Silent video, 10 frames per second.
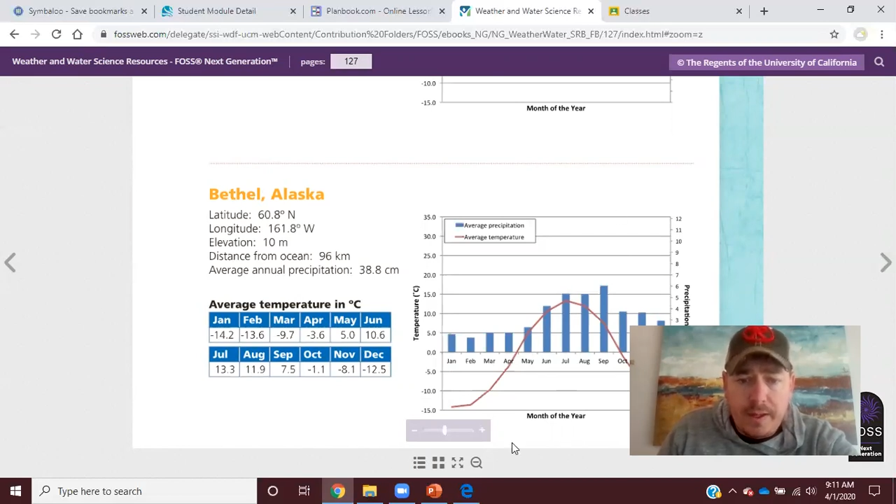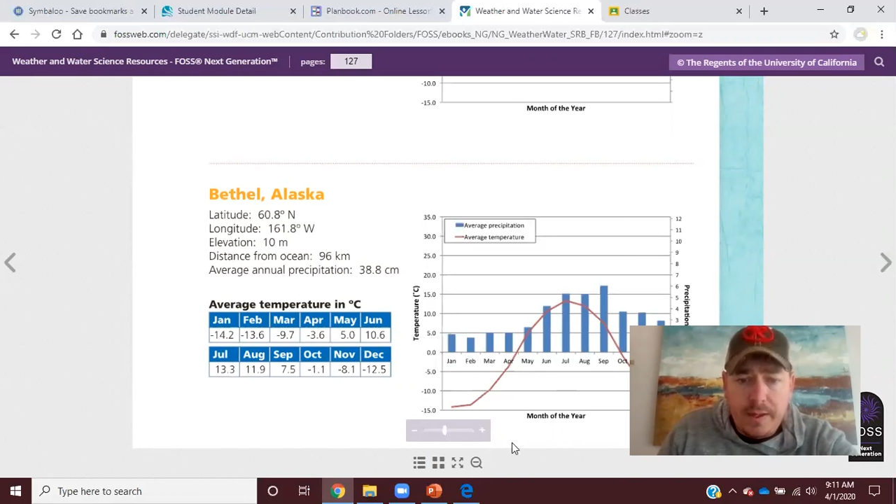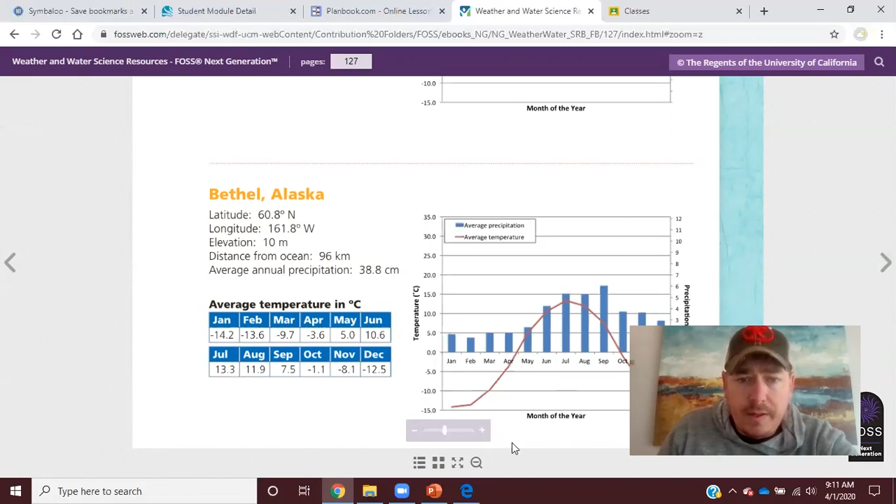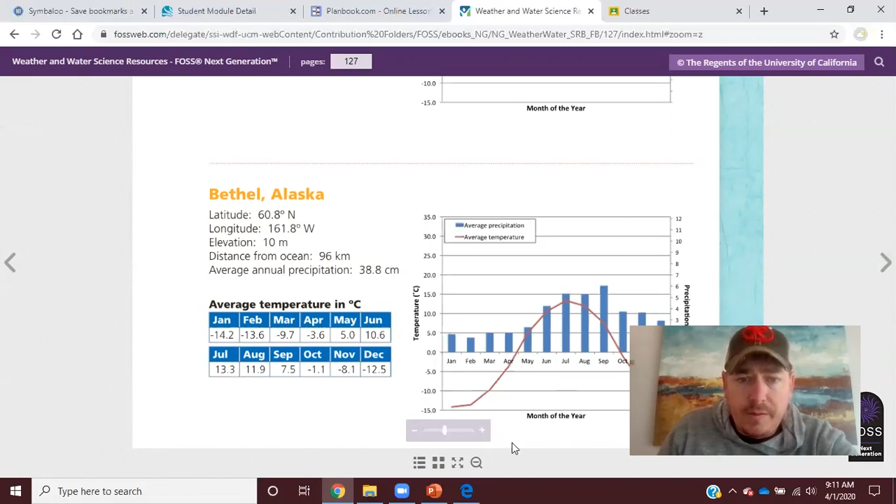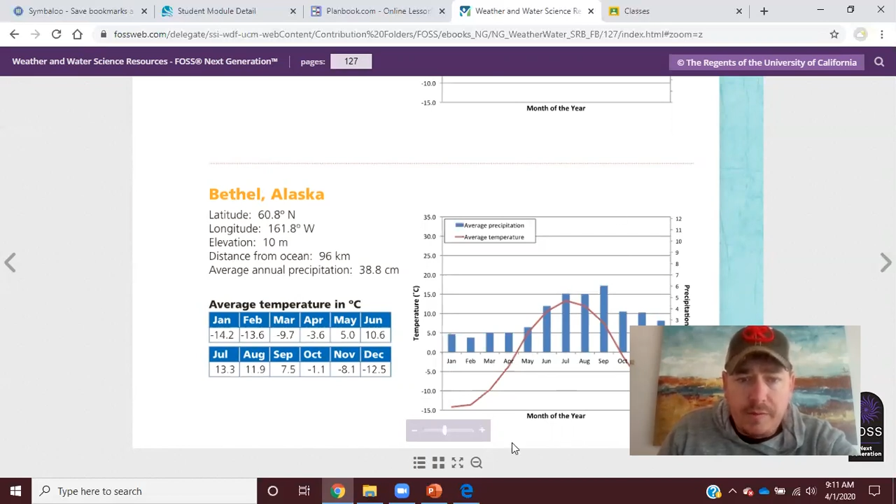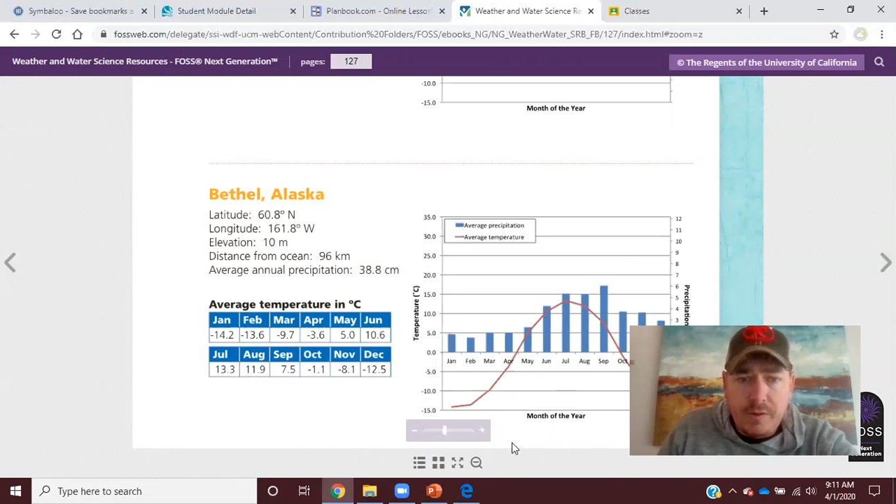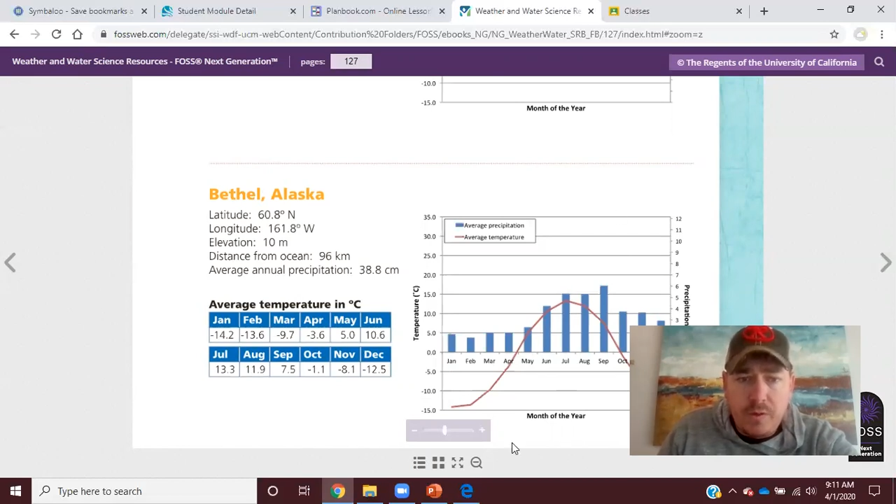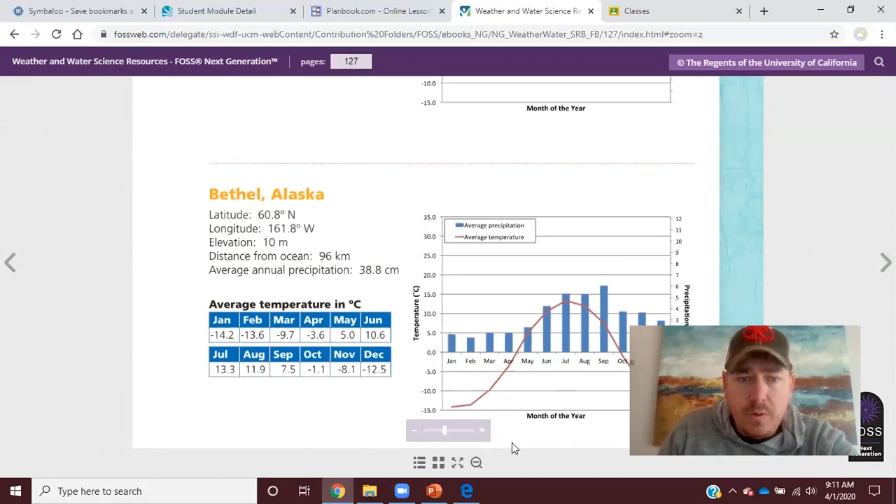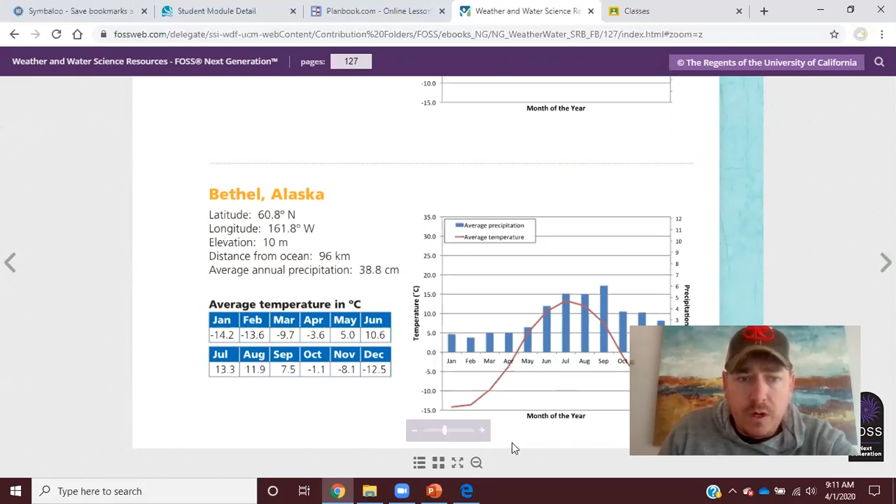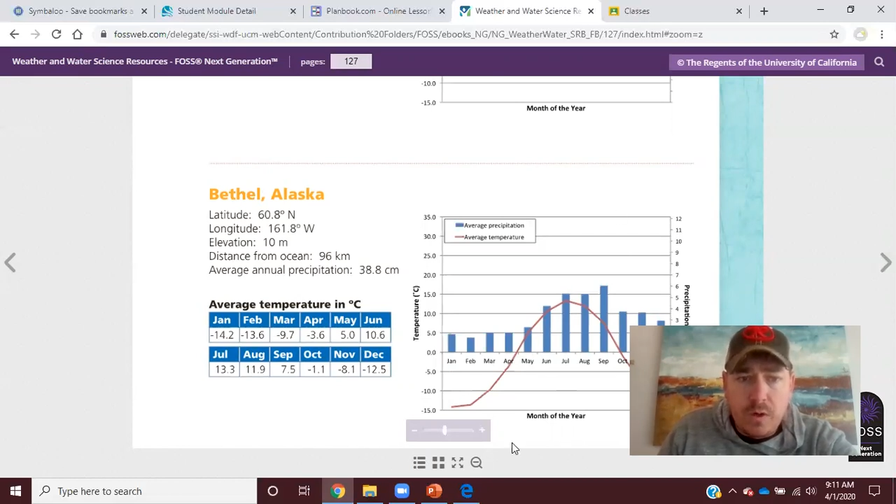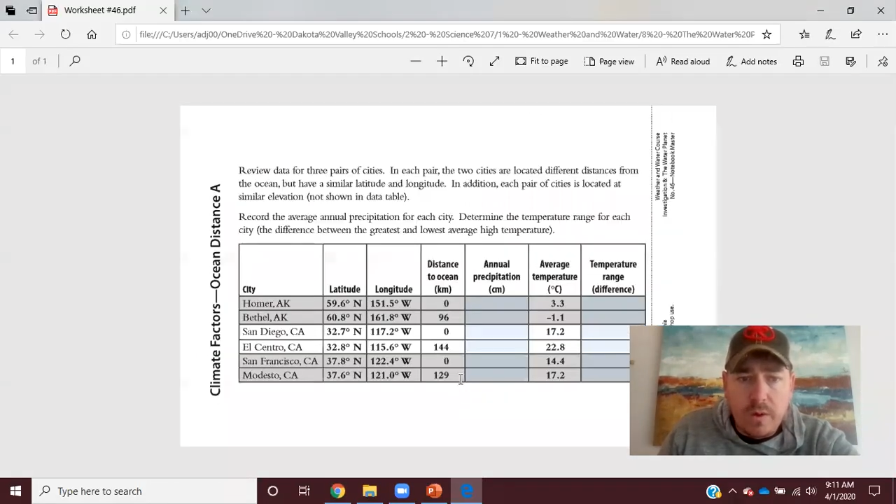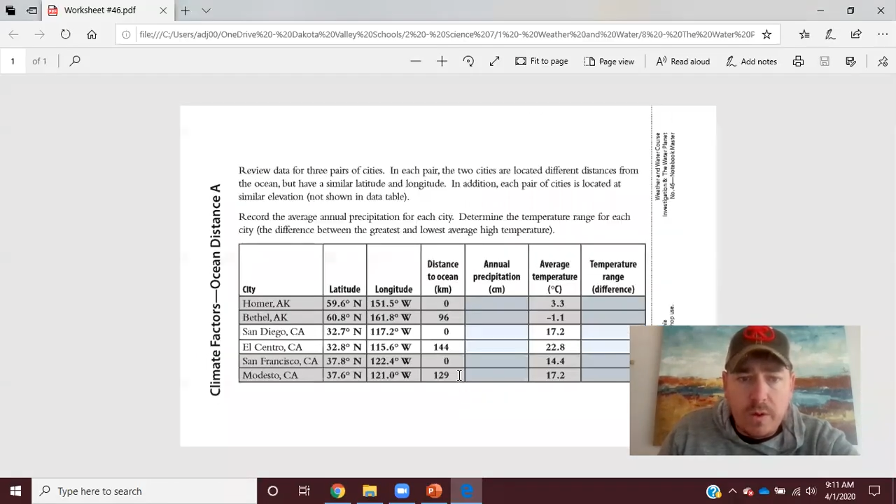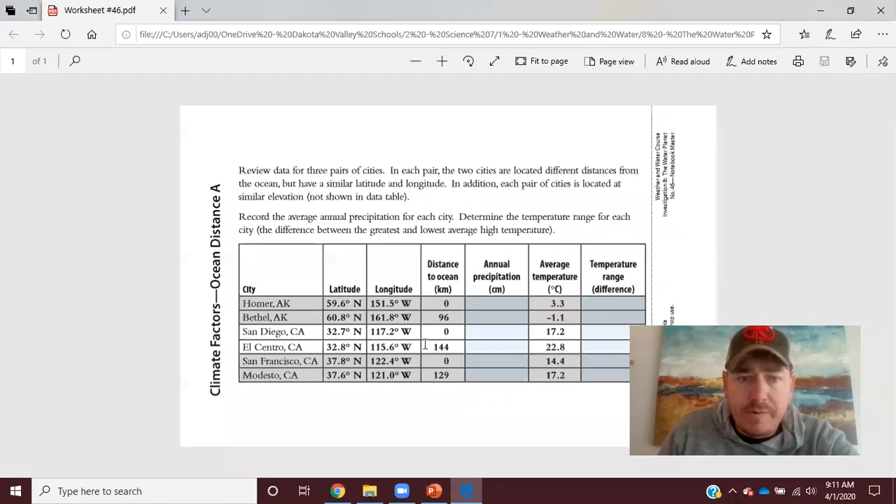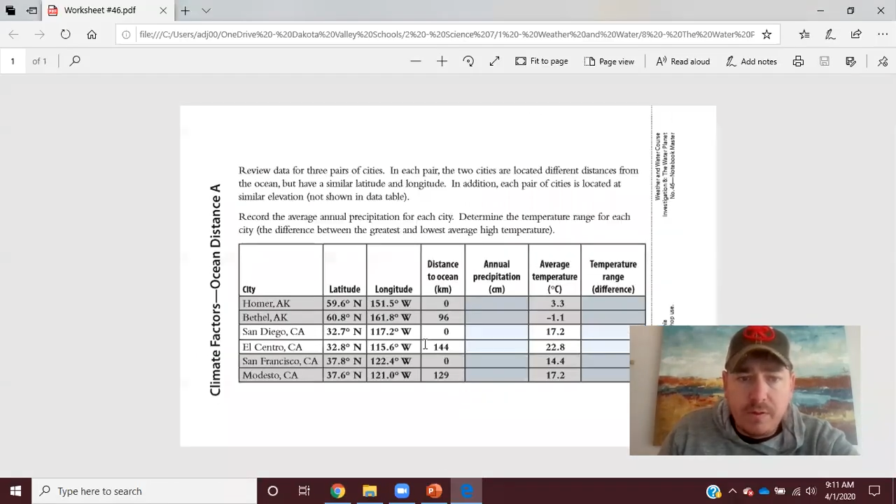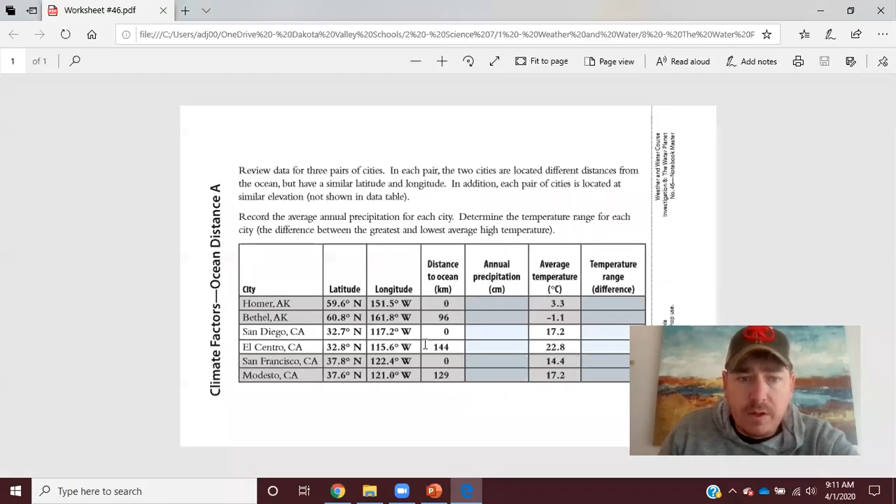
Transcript: is you are going to